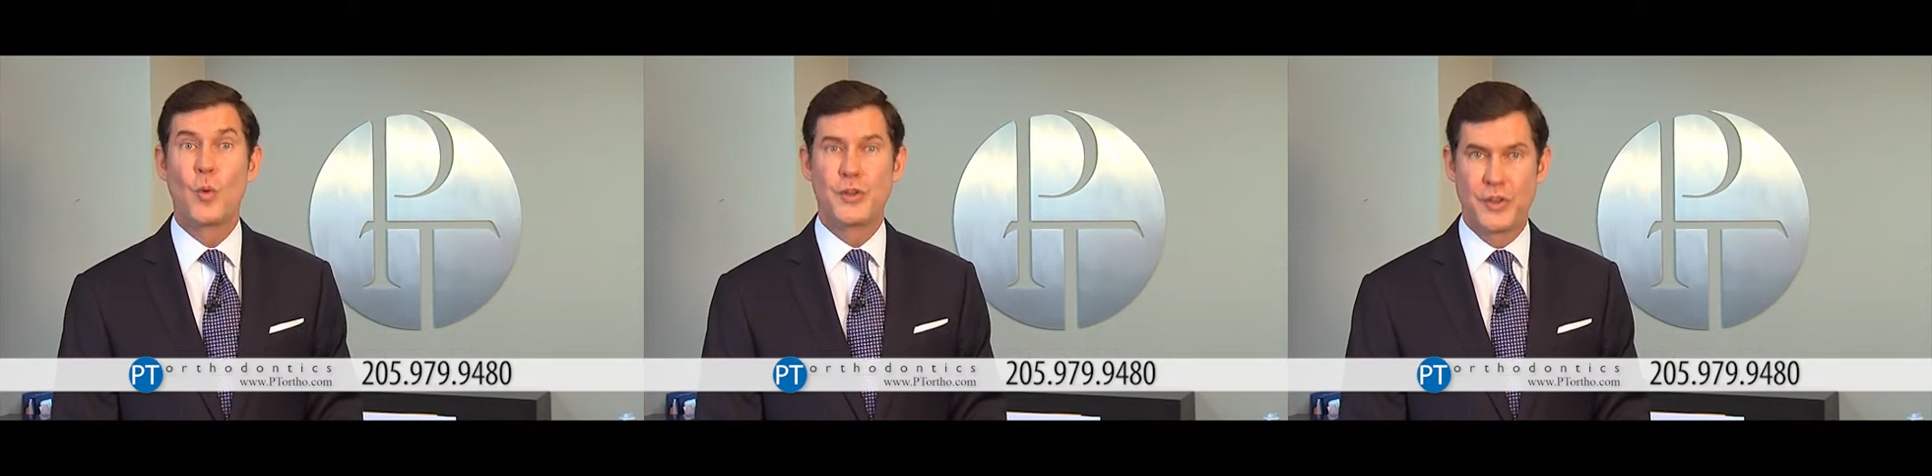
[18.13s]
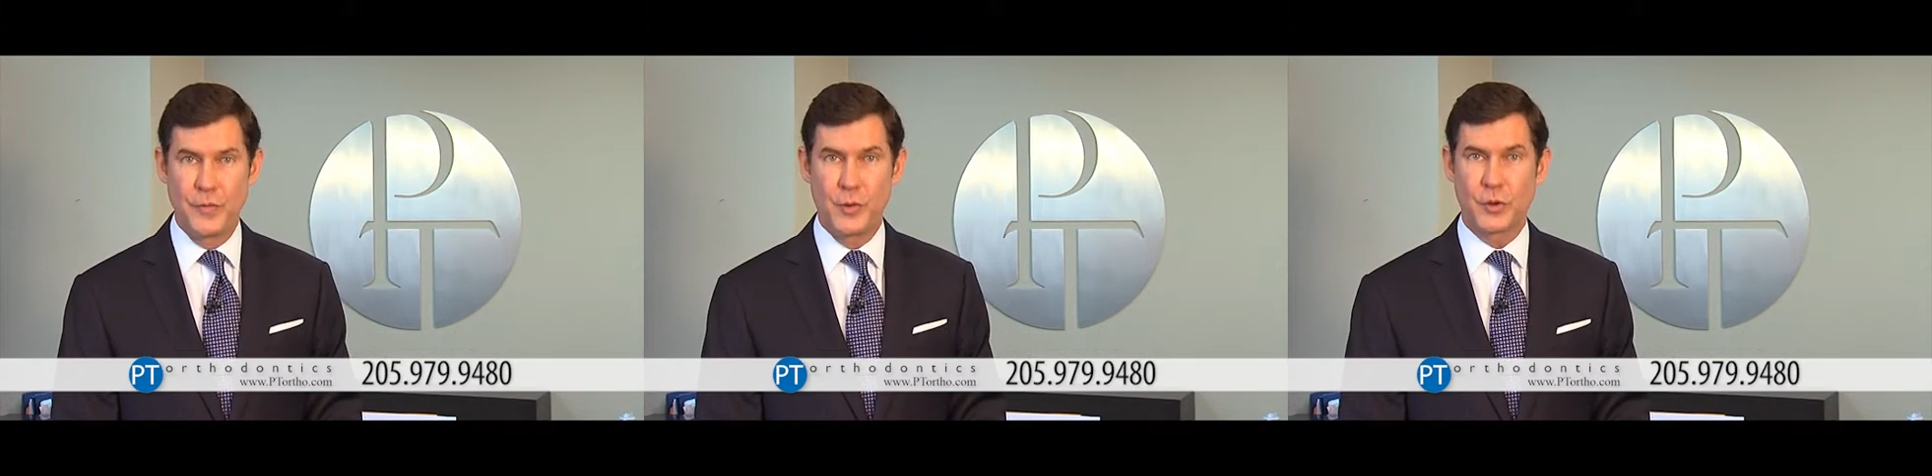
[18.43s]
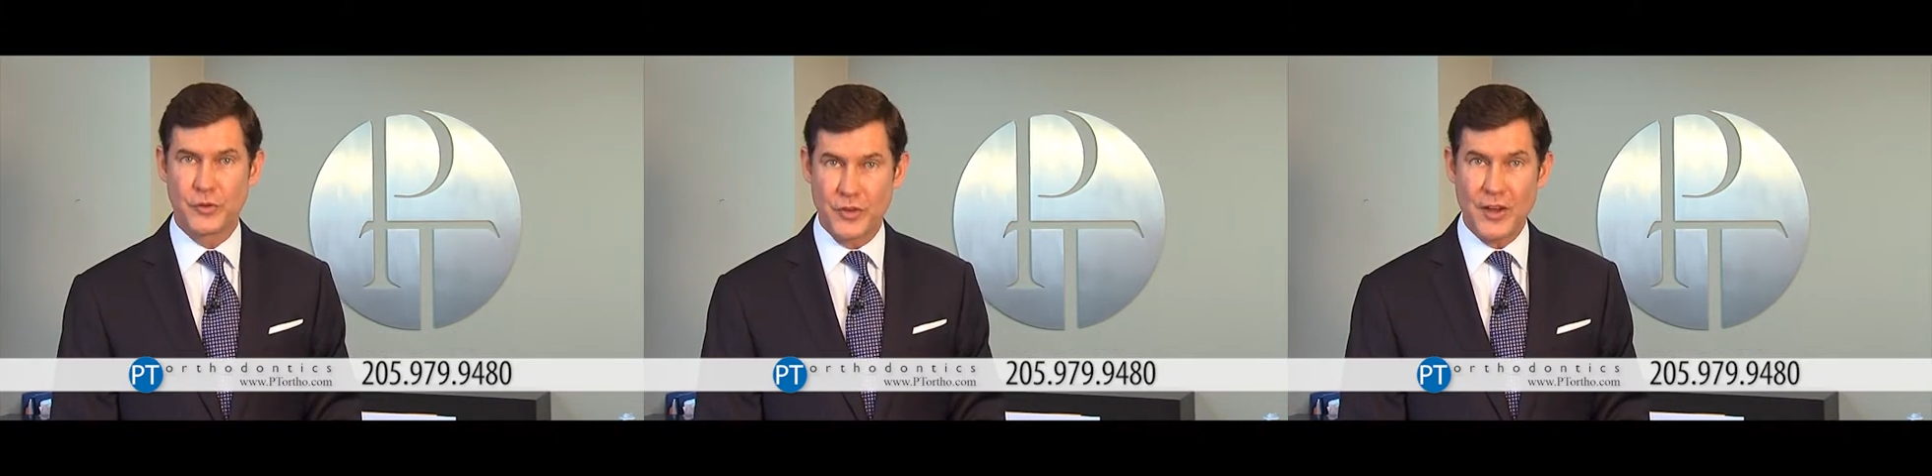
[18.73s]
we give
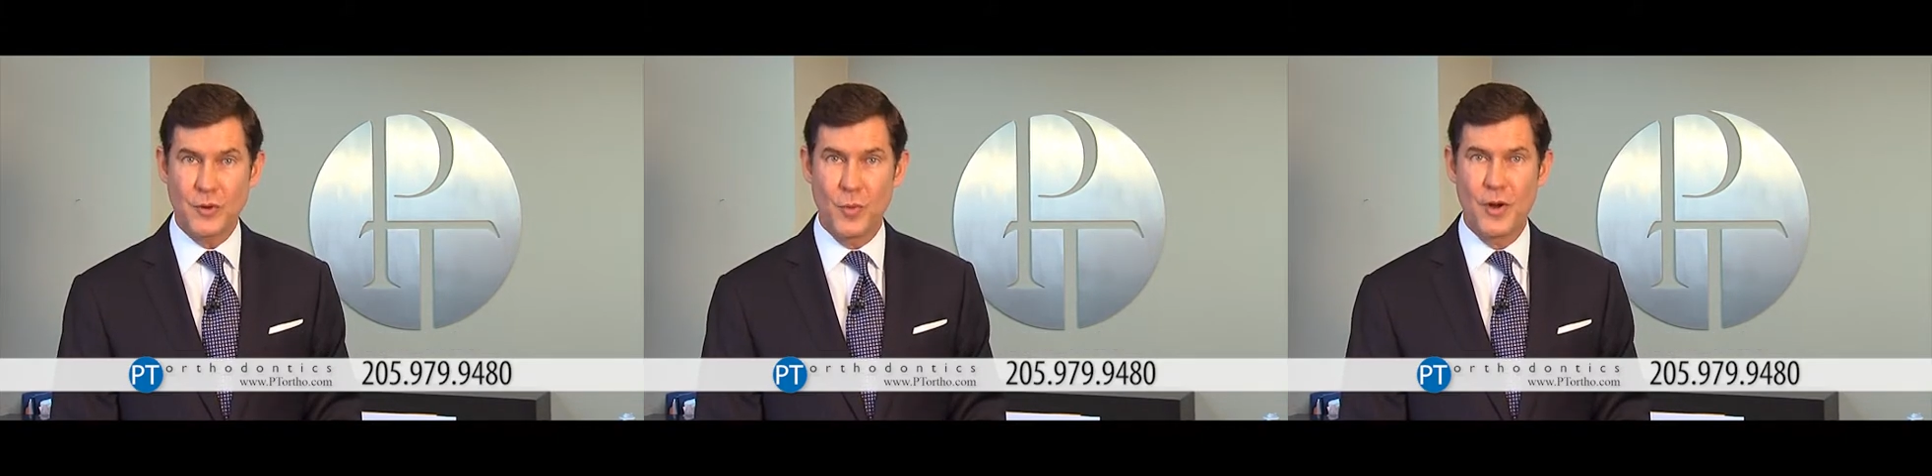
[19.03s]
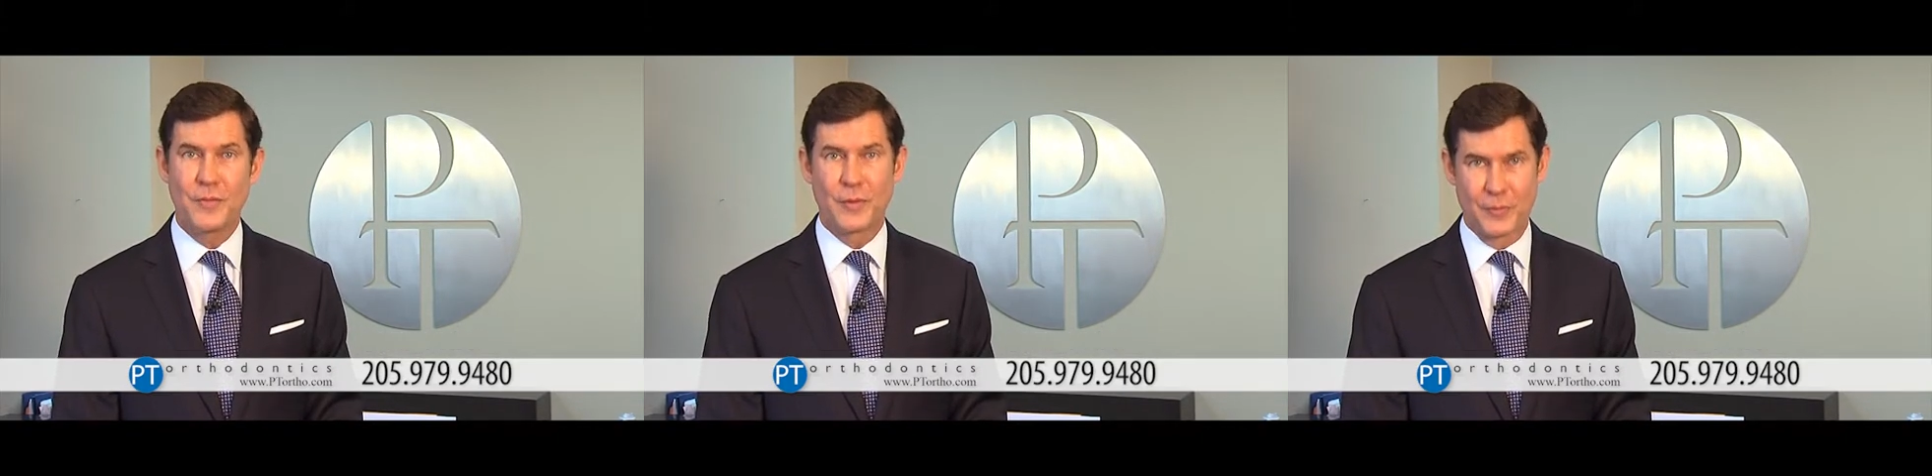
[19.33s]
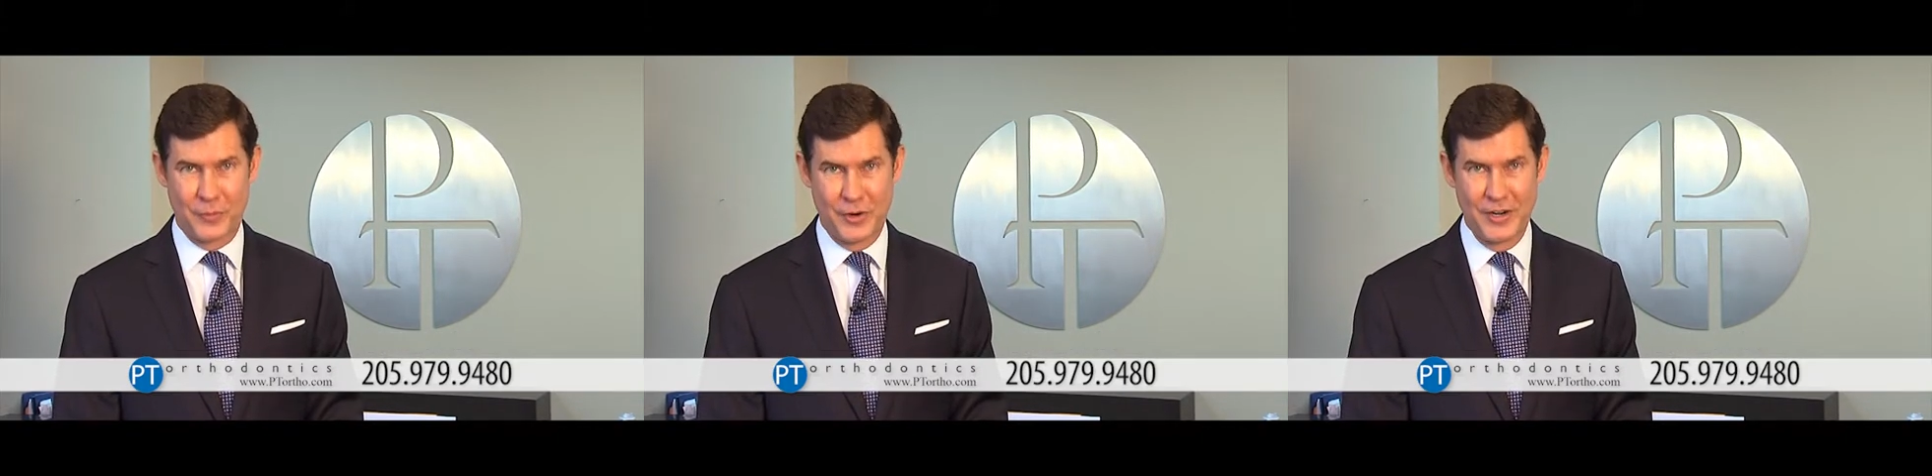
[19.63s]
you a second one
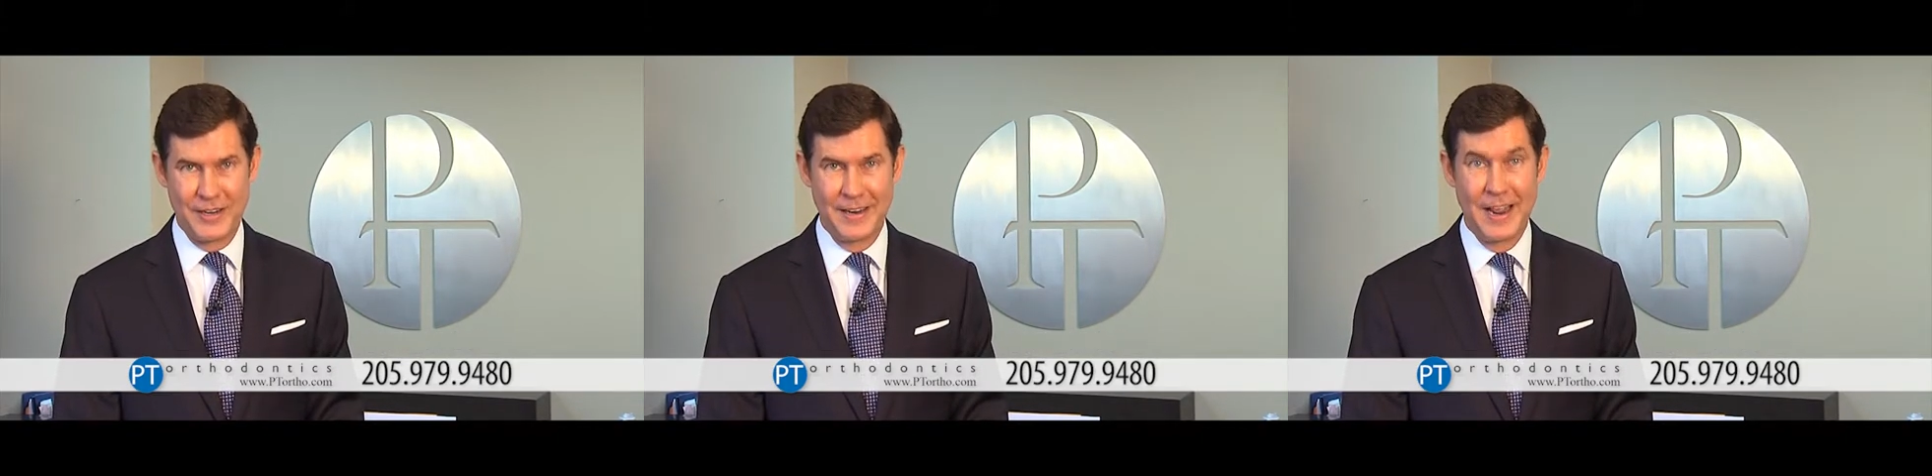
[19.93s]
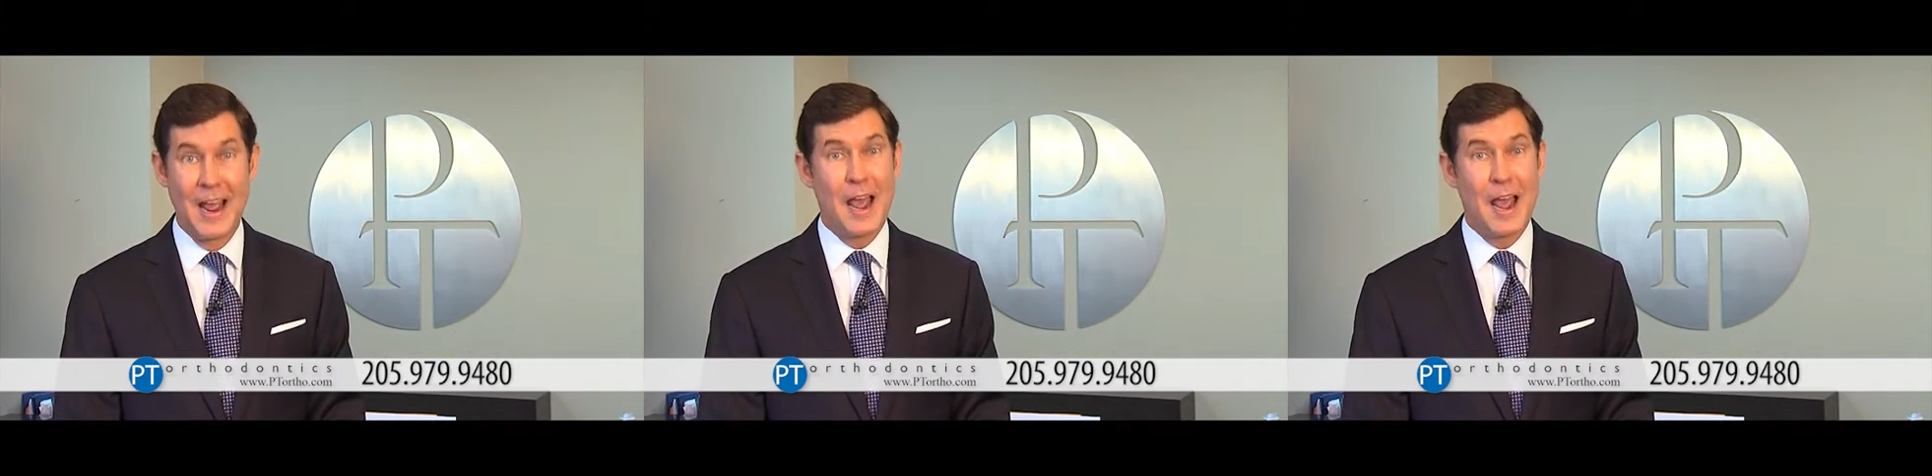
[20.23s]
for free.